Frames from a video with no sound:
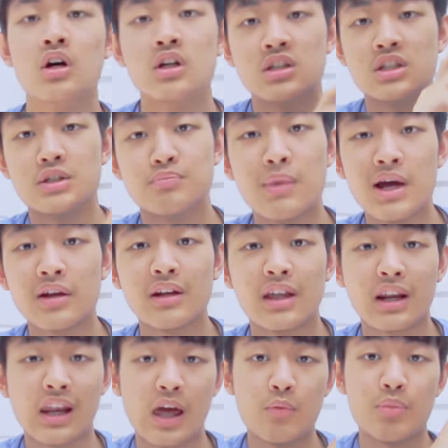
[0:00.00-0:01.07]
This
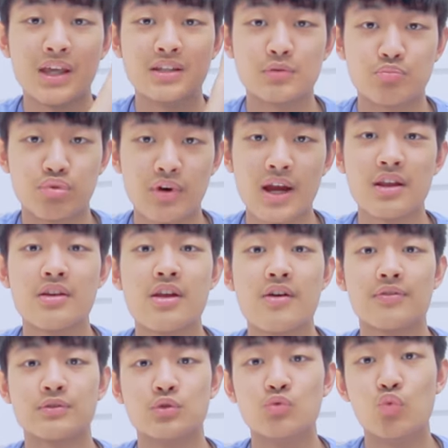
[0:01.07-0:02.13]
modeling lamp is bright
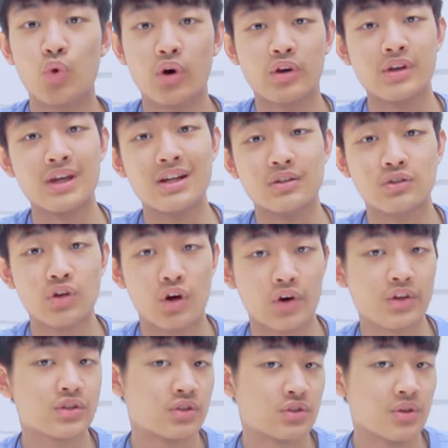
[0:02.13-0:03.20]
enough to work in a
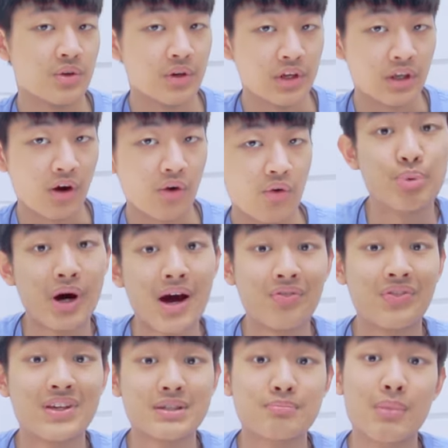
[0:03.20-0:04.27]
dark studio,
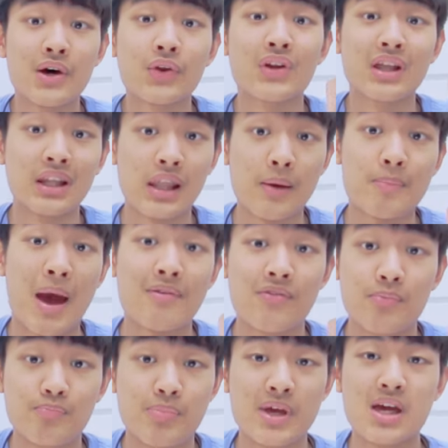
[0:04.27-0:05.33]
but this modeling lamp have a
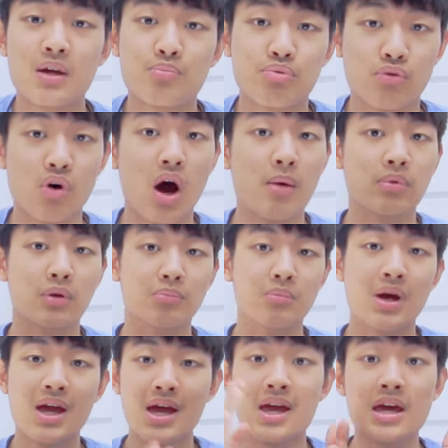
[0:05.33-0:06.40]
big problem.
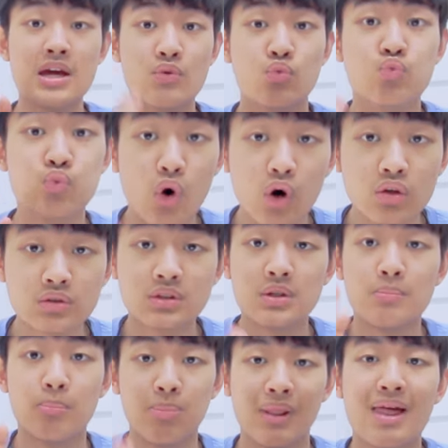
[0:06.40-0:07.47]
It won't
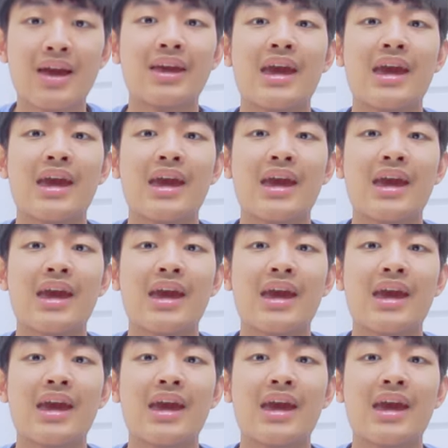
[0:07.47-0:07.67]
black